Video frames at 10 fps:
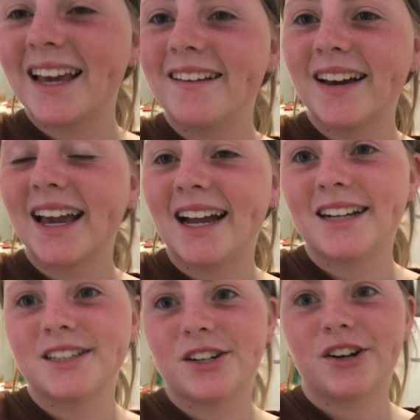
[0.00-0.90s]
If I
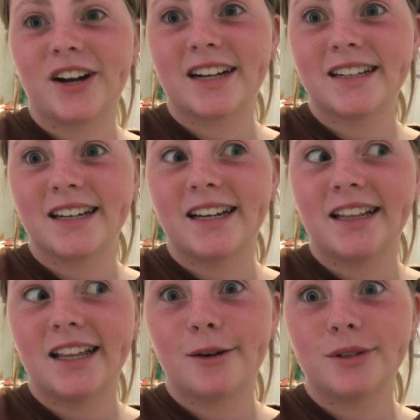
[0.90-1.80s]
counted correctly,
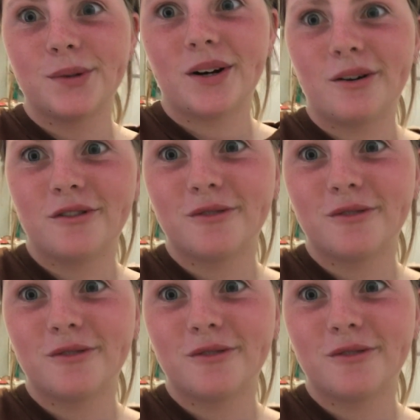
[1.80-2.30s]
that was 12.